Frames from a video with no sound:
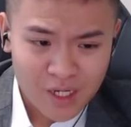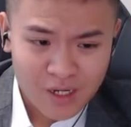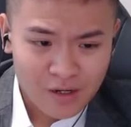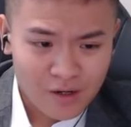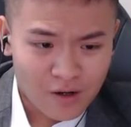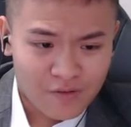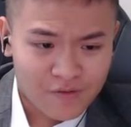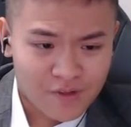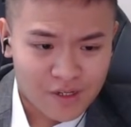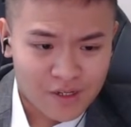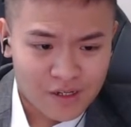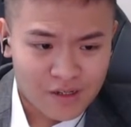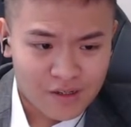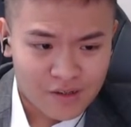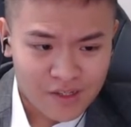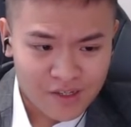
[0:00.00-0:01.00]
of
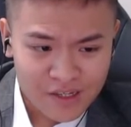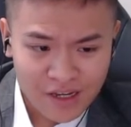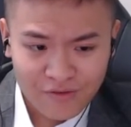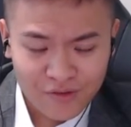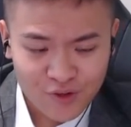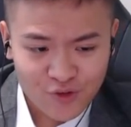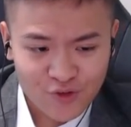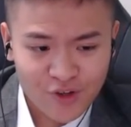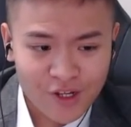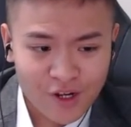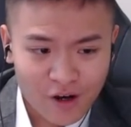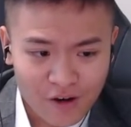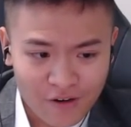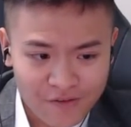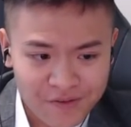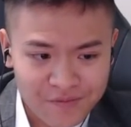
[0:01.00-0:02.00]
several
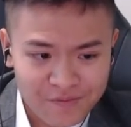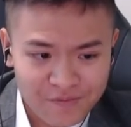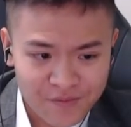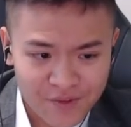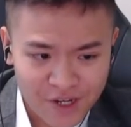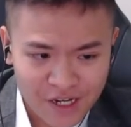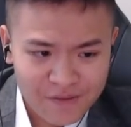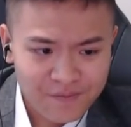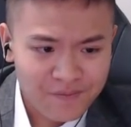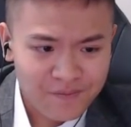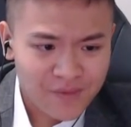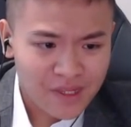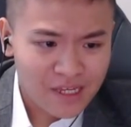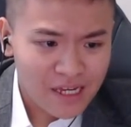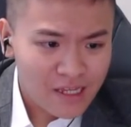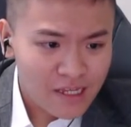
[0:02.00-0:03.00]
trade-offs. Okay,
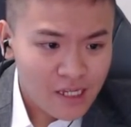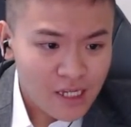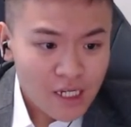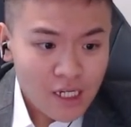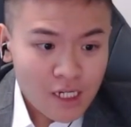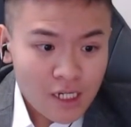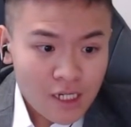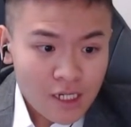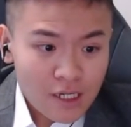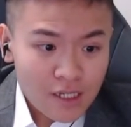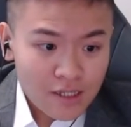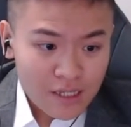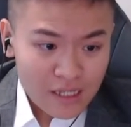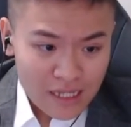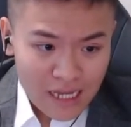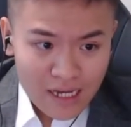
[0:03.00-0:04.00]
then
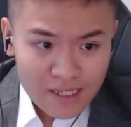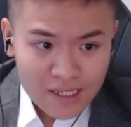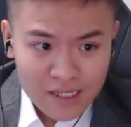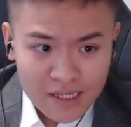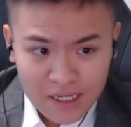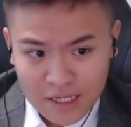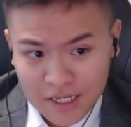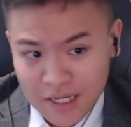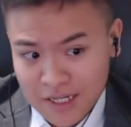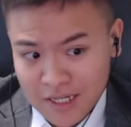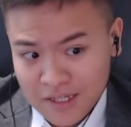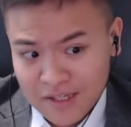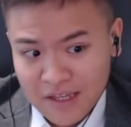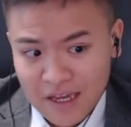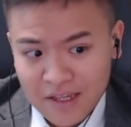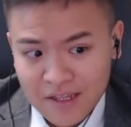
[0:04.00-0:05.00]
the last key
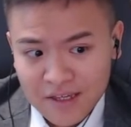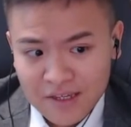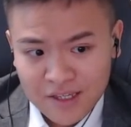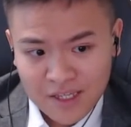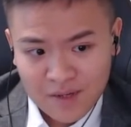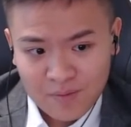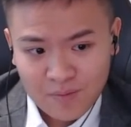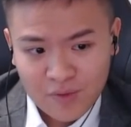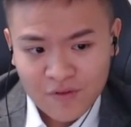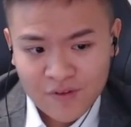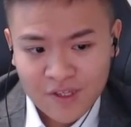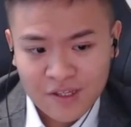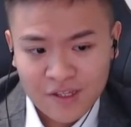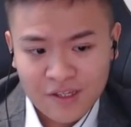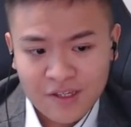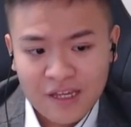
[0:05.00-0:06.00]
understanding is that both
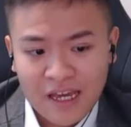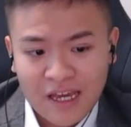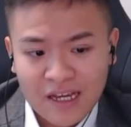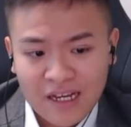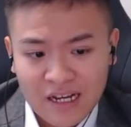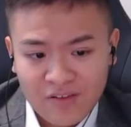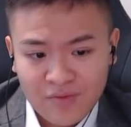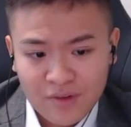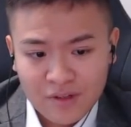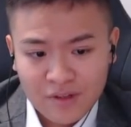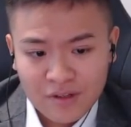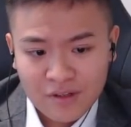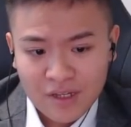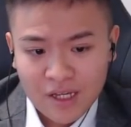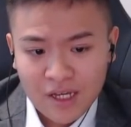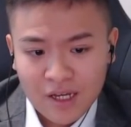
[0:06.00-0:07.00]
citizen and
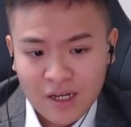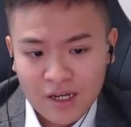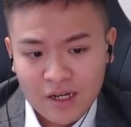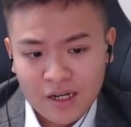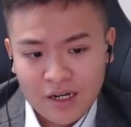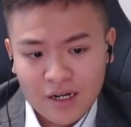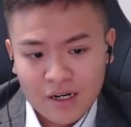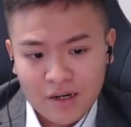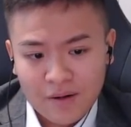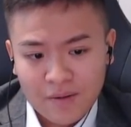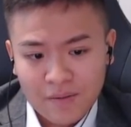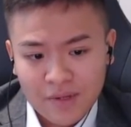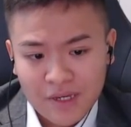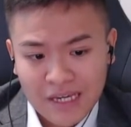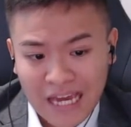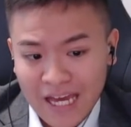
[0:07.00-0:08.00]
government uh,
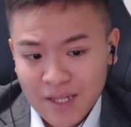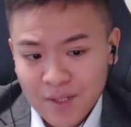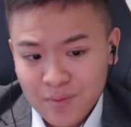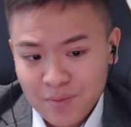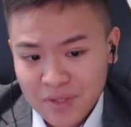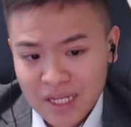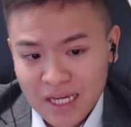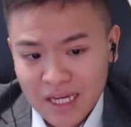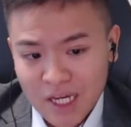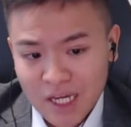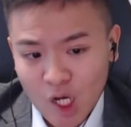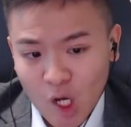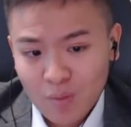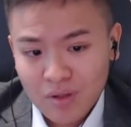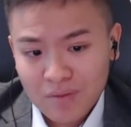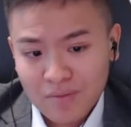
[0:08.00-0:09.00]
can play
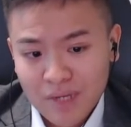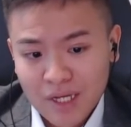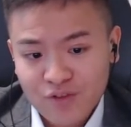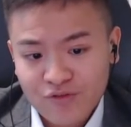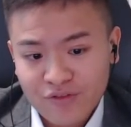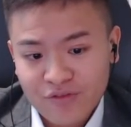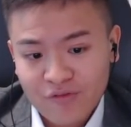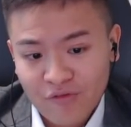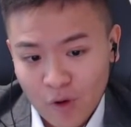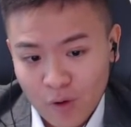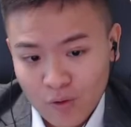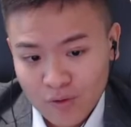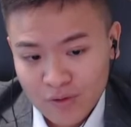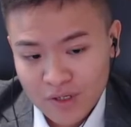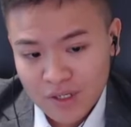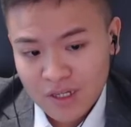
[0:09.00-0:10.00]
complementary
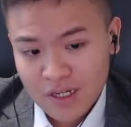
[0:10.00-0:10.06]
roles,